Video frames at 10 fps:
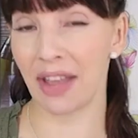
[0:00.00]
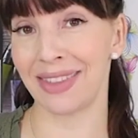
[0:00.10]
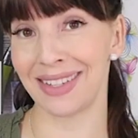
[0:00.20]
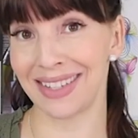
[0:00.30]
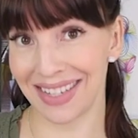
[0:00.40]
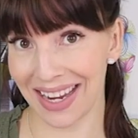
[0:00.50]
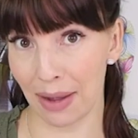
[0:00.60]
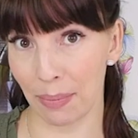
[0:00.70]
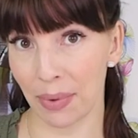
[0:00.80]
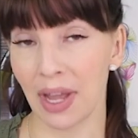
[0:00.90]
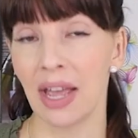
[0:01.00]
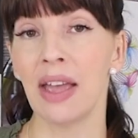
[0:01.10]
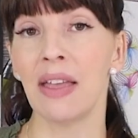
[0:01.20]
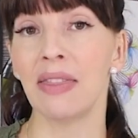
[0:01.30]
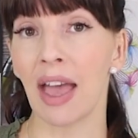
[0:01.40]
at the tip.
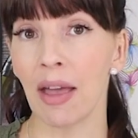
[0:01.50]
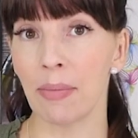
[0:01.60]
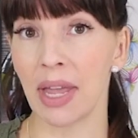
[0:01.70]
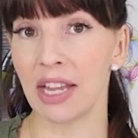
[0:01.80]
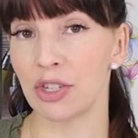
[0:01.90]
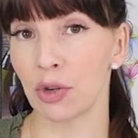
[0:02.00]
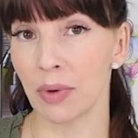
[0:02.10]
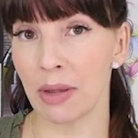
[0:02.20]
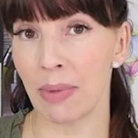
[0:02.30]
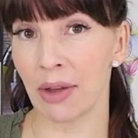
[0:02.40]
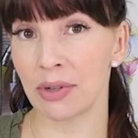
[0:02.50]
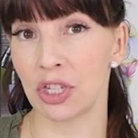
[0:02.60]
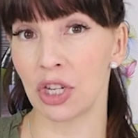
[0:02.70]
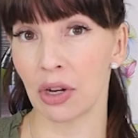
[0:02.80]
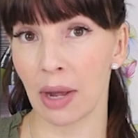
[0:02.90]
That makes your rebound
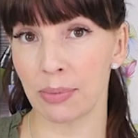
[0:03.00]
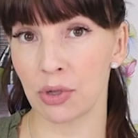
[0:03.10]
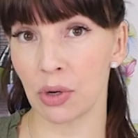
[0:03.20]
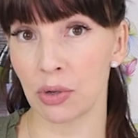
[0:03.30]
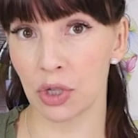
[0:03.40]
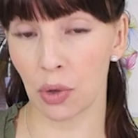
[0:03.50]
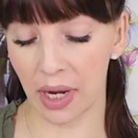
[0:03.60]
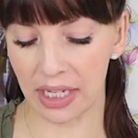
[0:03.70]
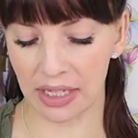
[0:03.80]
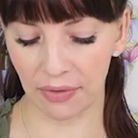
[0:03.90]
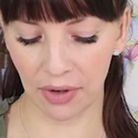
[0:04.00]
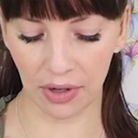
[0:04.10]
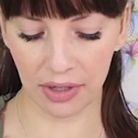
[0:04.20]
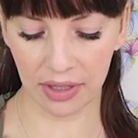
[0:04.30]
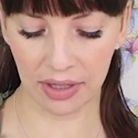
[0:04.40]
to your upstrokes quite
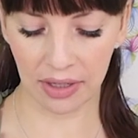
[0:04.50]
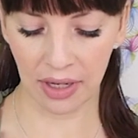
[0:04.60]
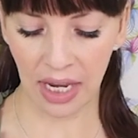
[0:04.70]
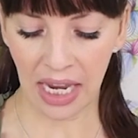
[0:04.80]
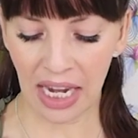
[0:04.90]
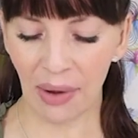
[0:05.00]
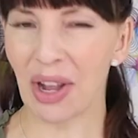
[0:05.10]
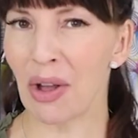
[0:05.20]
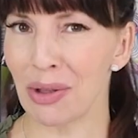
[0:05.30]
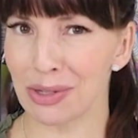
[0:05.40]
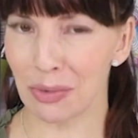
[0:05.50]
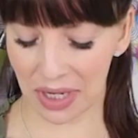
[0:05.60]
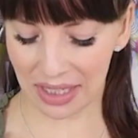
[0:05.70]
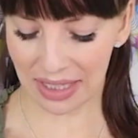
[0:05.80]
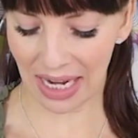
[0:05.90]
difficult. Now, I also
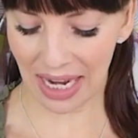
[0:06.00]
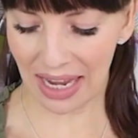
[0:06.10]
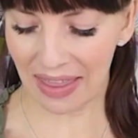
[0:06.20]
want to say